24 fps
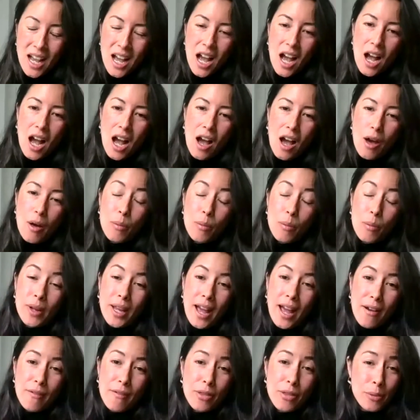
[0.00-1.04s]
Uh, we
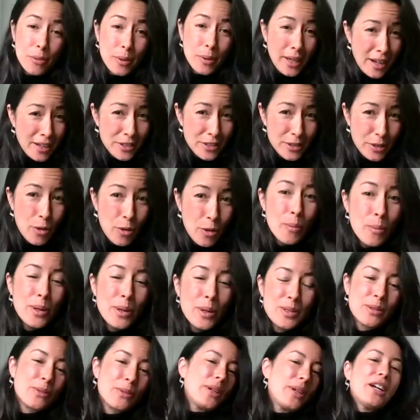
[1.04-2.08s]
have 300, almost
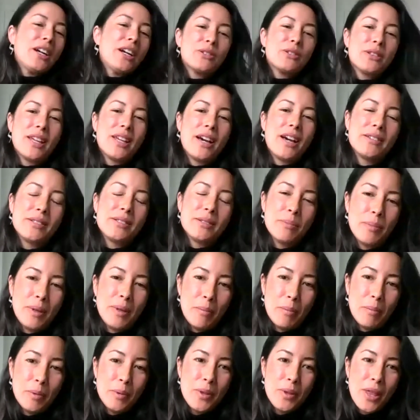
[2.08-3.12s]
300,000
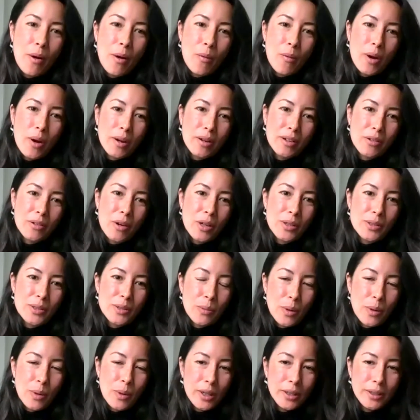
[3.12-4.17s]
people that work across the
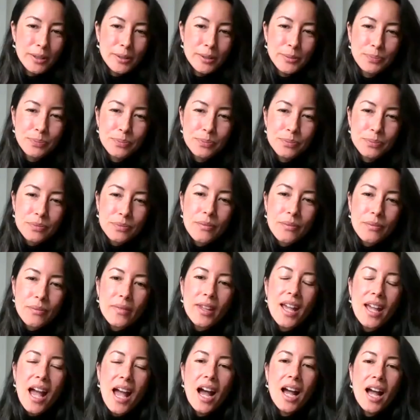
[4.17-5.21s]
world.
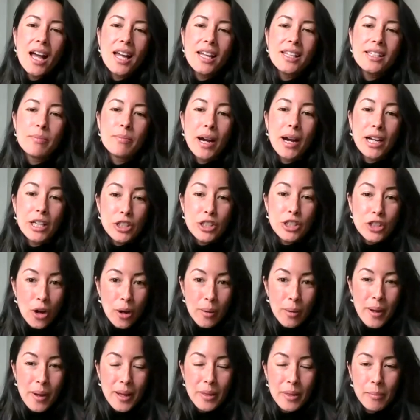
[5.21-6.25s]
And my job
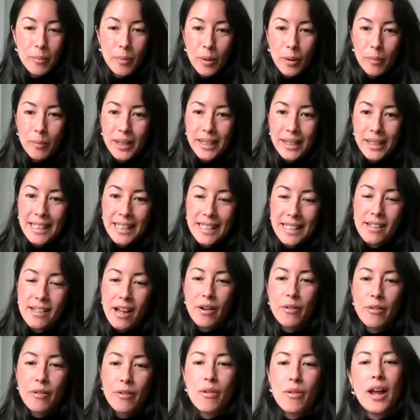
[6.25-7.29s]
at the moment is I
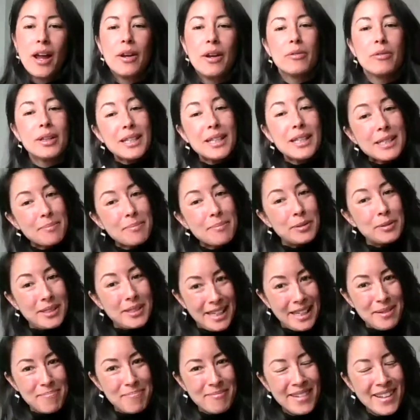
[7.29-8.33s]
run a really small team
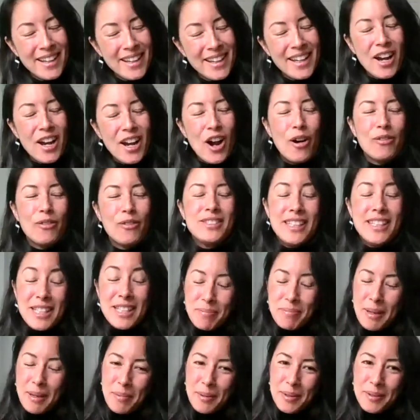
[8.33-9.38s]
of six
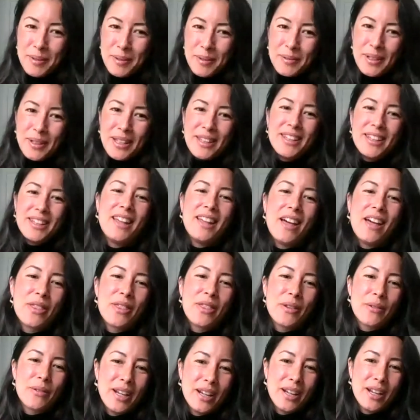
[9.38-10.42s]
people within that
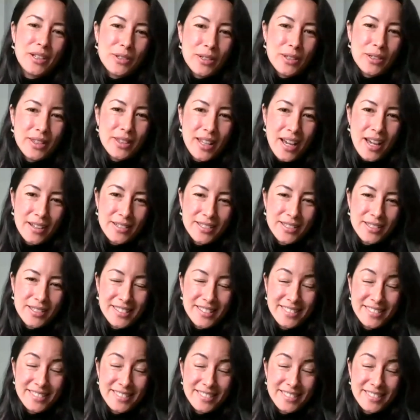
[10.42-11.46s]

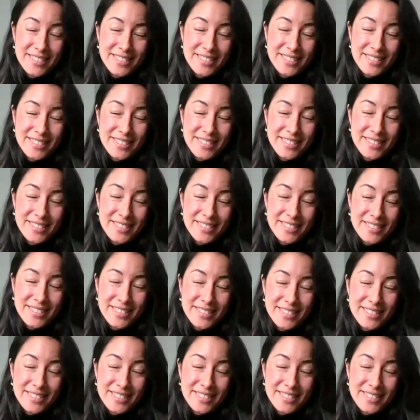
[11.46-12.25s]
300,000 uh, group.